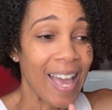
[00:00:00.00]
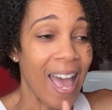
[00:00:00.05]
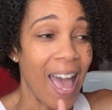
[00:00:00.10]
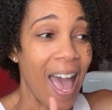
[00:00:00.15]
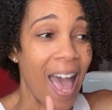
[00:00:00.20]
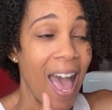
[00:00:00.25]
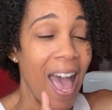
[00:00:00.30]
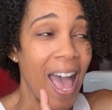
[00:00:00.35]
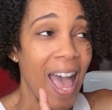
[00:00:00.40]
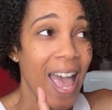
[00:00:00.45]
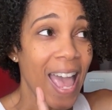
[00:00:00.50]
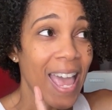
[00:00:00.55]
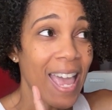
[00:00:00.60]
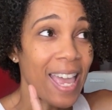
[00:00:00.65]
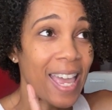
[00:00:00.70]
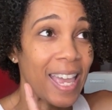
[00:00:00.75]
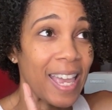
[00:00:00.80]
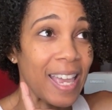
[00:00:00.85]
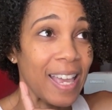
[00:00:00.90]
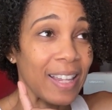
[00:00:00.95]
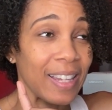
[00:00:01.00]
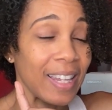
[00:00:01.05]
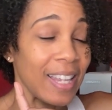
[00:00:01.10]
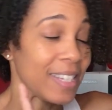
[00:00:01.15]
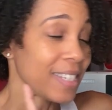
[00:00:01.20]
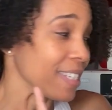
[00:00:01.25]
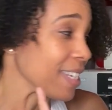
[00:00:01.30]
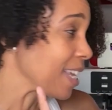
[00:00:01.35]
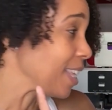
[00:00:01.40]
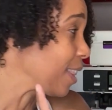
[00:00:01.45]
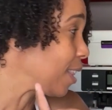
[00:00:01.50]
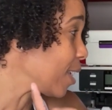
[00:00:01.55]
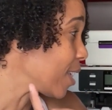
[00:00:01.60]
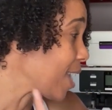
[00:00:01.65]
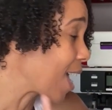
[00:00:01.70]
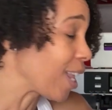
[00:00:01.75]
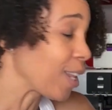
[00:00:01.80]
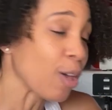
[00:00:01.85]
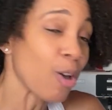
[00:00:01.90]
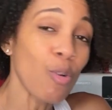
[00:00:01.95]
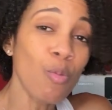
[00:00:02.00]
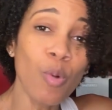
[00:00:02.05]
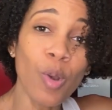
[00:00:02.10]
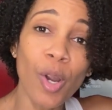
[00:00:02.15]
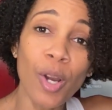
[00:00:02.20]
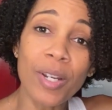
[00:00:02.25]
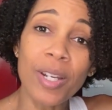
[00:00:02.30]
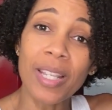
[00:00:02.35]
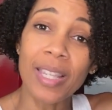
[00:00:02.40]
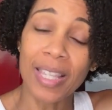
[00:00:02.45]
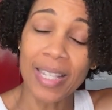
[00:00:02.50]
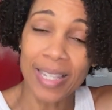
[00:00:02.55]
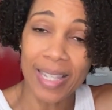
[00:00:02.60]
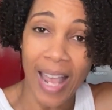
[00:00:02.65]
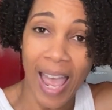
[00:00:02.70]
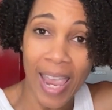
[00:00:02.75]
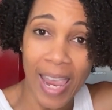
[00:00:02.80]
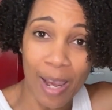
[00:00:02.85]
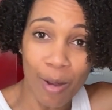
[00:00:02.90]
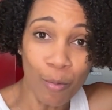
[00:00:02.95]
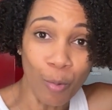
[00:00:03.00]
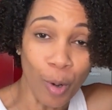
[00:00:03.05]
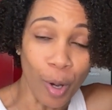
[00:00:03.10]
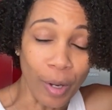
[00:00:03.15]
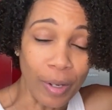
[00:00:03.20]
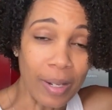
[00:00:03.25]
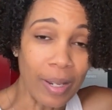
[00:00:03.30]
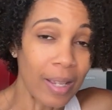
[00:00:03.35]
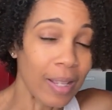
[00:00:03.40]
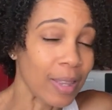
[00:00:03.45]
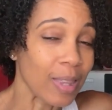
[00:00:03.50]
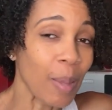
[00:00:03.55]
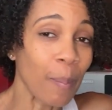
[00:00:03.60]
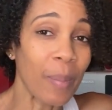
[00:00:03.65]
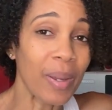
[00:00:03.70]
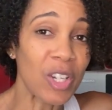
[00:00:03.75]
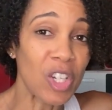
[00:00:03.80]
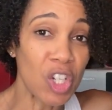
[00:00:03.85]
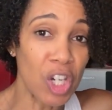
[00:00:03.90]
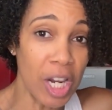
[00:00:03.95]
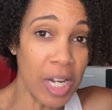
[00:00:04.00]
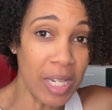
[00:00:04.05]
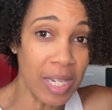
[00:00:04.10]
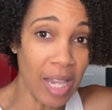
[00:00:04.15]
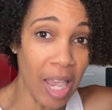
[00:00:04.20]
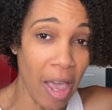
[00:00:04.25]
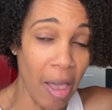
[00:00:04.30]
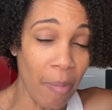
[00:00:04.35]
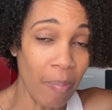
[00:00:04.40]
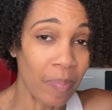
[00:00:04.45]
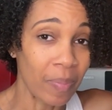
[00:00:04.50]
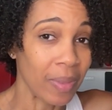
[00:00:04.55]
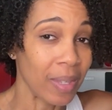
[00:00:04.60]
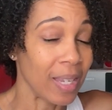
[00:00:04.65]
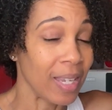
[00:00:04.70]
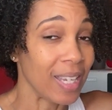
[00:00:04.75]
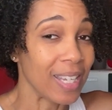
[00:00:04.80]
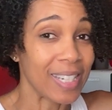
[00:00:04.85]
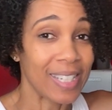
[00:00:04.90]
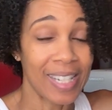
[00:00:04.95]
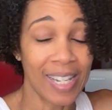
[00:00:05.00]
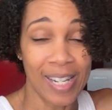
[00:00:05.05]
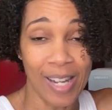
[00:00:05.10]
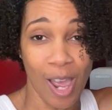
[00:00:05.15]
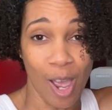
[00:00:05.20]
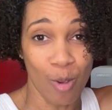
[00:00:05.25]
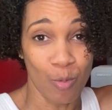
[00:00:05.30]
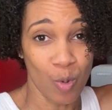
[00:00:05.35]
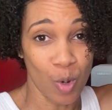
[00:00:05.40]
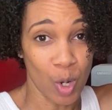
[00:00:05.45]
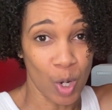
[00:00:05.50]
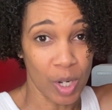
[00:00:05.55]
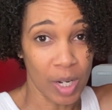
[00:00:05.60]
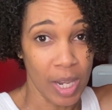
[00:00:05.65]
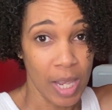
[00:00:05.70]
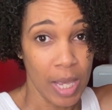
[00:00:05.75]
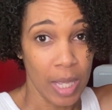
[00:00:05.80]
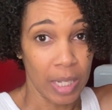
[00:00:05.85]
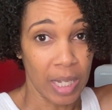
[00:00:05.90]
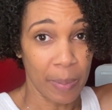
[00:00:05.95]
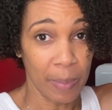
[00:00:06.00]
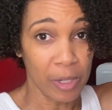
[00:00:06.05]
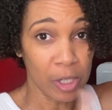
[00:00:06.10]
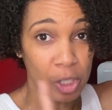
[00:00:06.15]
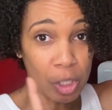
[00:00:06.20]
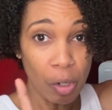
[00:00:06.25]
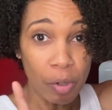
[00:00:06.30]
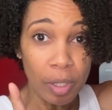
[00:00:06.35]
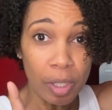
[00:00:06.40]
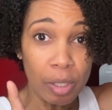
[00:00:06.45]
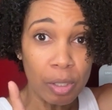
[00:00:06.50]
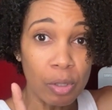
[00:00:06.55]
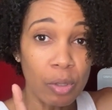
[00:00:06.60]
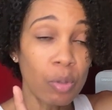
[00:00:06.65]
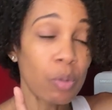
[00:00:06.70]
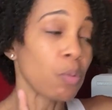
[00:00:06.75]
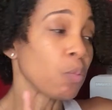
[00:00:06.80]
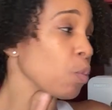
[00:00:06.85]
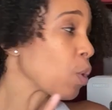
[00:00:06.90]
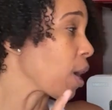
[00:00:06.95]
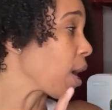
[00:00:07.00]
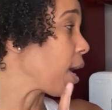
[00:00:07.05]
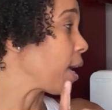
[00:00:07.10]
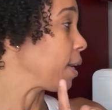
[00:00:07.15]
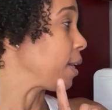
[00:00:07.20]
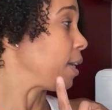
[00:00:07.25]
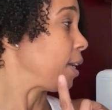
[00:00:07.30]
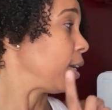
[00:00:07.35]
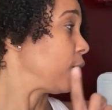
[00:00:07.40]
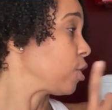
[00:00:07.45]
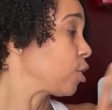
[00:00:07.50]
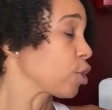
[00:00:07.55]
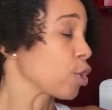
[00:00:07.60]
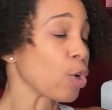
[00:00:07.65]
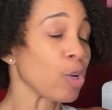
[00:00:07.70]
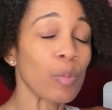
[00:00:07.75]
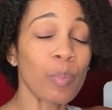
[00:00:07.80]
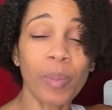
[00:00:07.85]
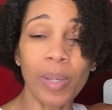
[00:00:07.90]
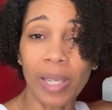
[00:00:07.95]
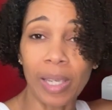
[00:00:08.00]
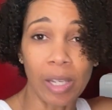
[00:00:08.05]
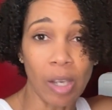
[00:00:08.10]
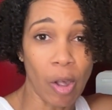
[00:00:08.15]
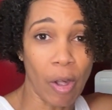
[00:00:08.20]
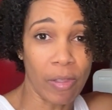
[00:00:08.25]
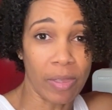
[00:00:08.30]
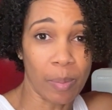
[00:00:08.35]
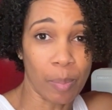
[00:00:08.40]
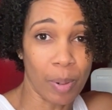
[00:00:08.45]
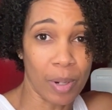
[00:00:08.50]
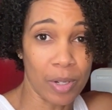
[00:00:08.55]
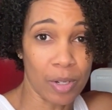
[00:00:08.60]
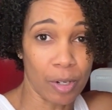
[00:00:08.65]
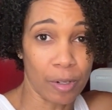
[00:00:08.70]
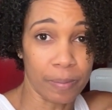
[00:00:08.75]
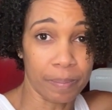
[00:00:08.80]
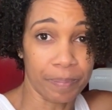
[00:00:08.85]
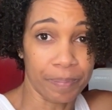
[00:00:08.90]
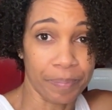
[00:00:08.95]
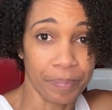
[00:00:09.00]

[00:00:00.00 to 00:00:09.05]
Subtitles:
let's see, the yellow worked, the cyan worked, the magenta did not work. Let me show you what it showed me on the printer.